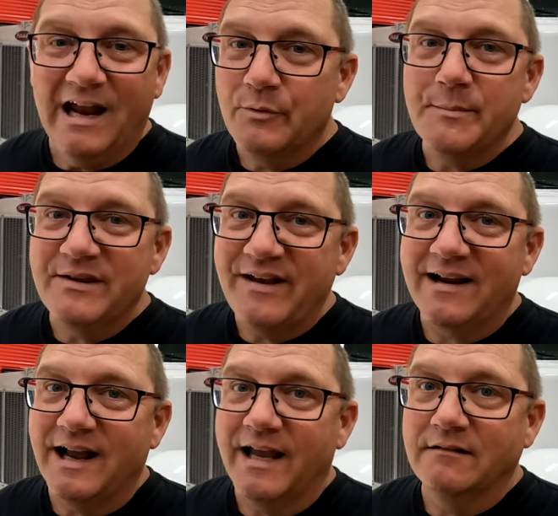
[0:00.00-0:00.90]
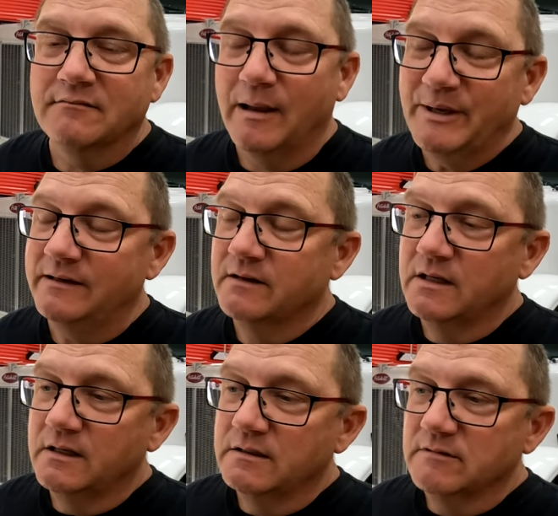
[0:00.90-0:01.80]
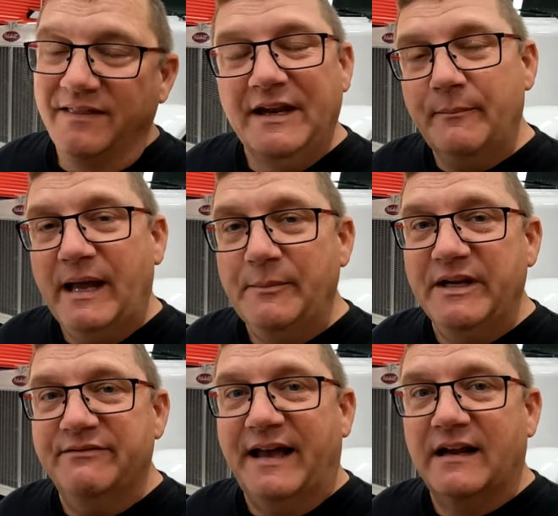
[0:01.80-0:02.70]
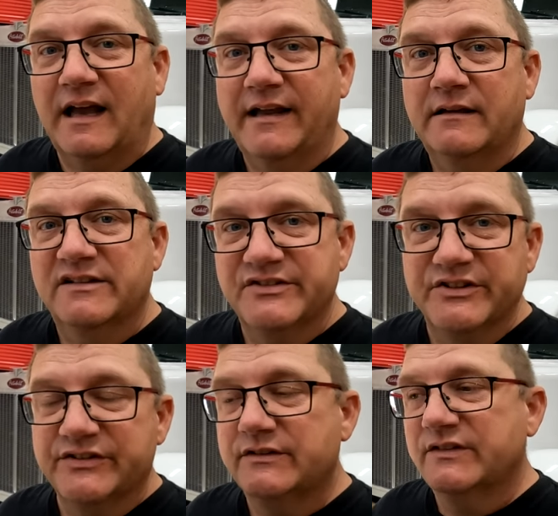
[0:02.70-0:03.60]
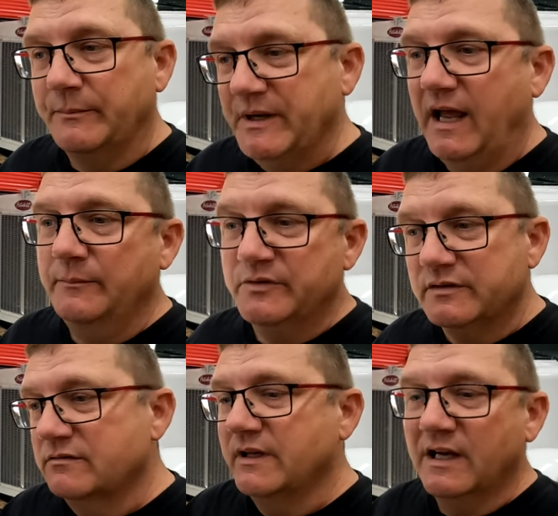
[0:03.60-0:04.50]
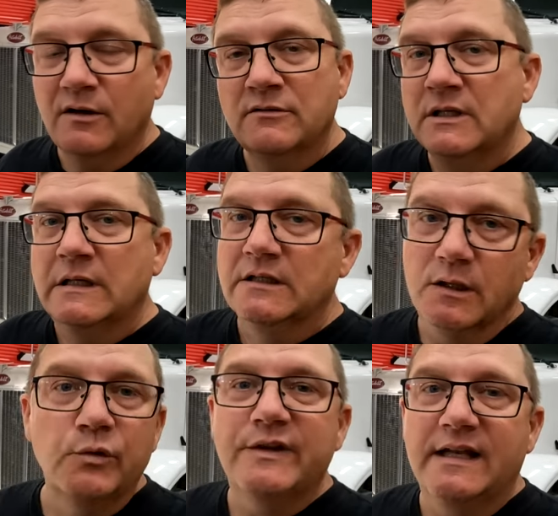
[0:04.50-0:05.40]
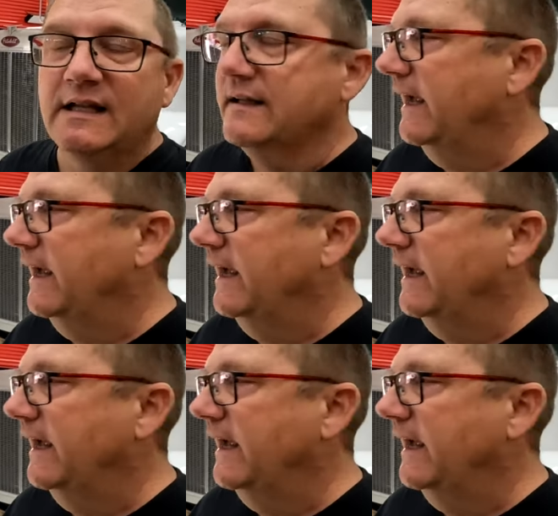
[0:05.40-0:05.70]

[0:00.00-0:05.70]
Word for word: I don't want to be a fat guy. I mean, not that I mind being a fat guy. It's just sometimes, you know, clothes get a little